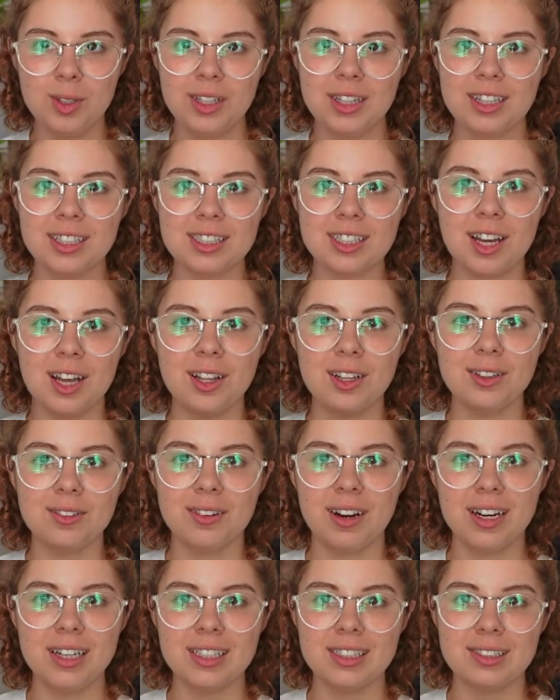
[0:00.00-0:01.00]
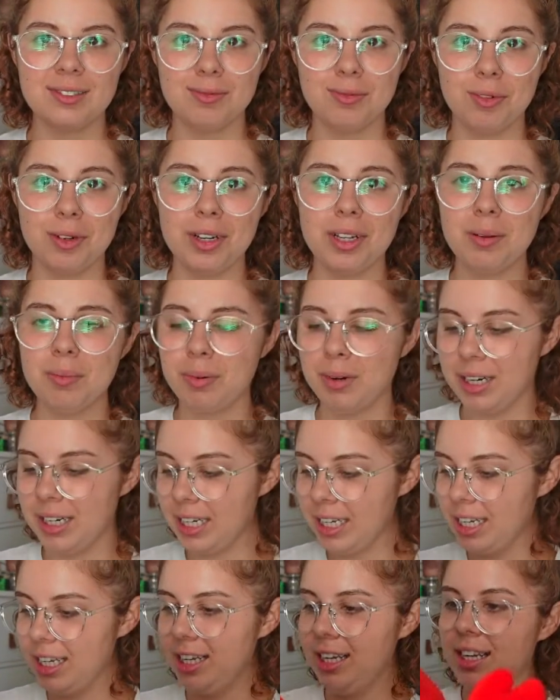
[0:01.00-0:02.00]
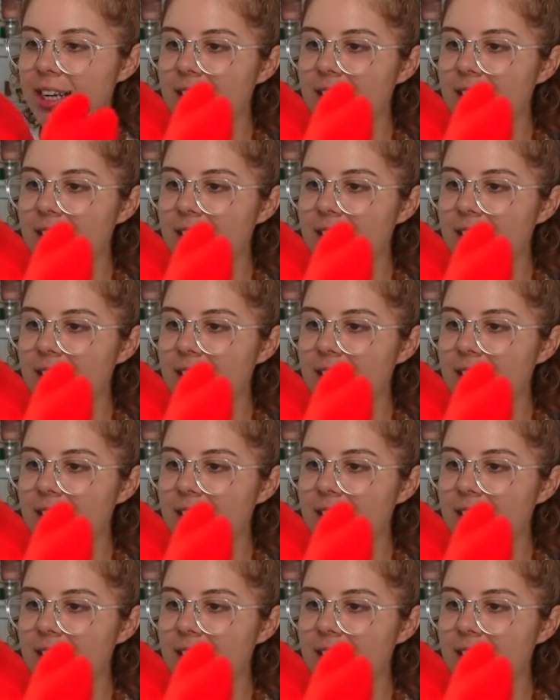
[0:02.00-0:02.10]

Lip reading: and this color red is really pretty.